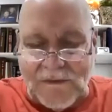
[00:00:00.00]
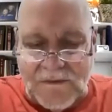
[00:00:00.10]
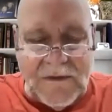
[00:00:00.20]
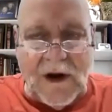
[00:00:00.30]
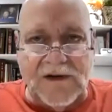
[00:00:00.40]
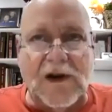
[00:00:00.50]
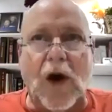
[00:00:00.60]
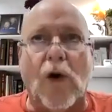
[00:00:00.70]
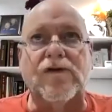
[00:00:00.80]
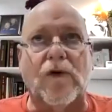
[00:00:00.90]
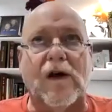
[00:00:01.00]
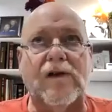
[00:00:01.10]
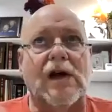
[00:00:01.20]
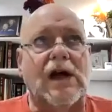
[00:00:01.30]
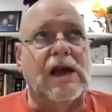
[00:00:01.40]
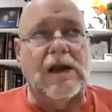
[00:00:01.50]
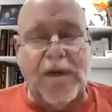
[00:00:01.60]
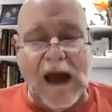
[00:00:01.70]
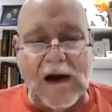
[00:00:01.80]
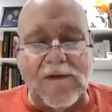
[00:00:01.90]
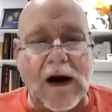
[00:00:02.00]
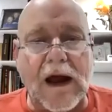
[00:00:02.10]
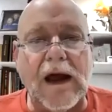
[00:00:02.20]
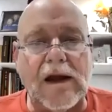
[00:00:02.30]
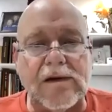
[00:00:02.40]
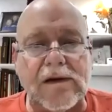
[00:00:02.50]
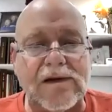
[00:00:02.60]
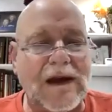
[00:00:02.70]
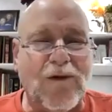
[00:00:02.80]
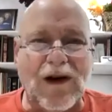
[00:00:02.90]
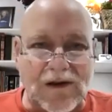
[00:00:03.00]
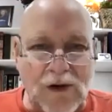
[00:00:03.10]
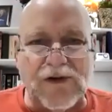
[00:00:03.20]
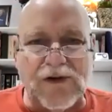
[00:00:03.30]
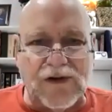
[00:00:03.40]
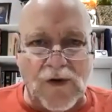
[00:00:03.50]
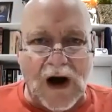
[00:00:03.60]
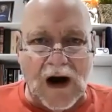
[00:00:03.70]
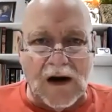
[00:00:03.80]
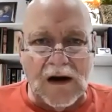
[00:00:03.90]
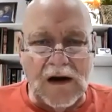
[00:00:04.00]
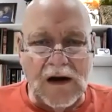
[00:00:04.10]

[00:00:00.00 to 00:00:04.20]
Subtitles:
us, you know, denozo us in the back of our heads and say, what a loser you are.